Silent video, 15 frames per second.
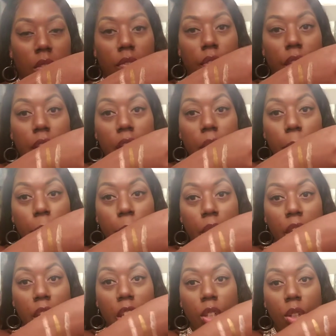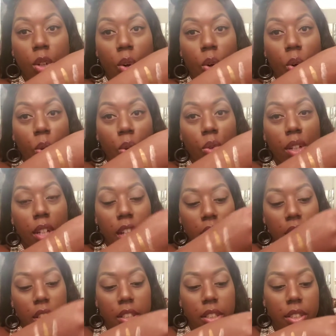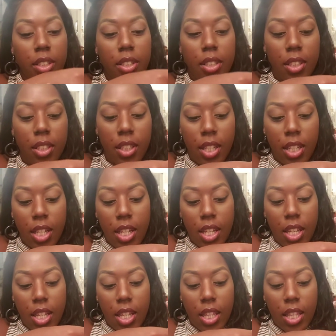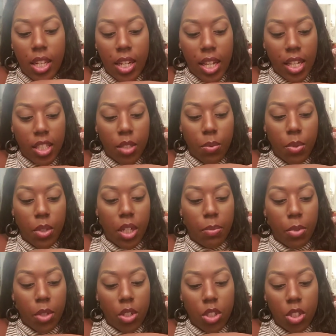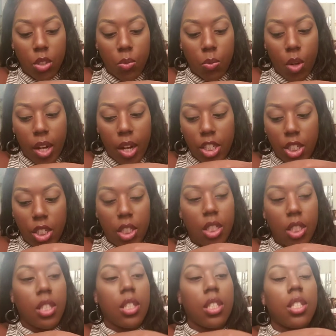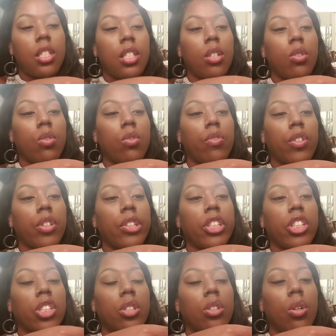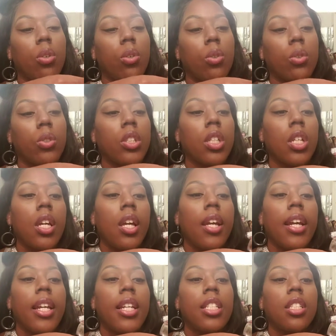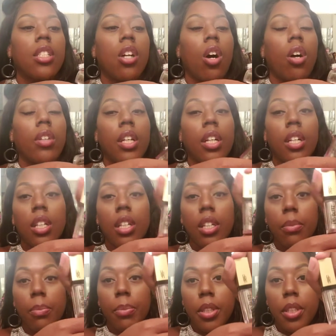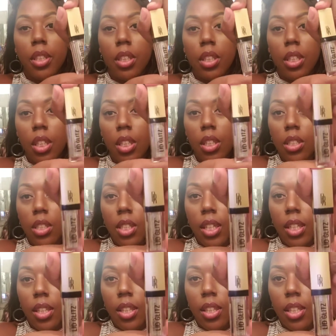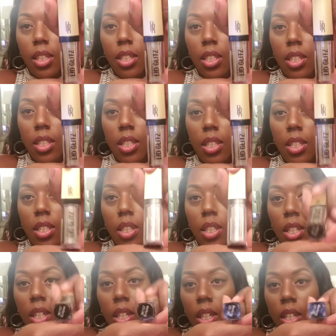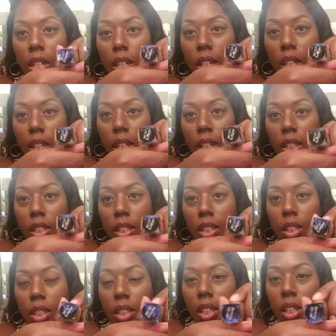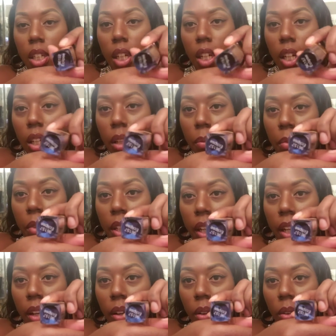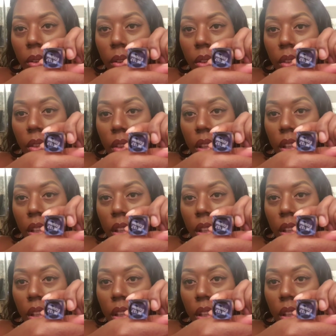Very pretty gold colors. The next one I'm going to swatch is a silverish gold, and it's called Eclipse, and it looks like this, and that's the name down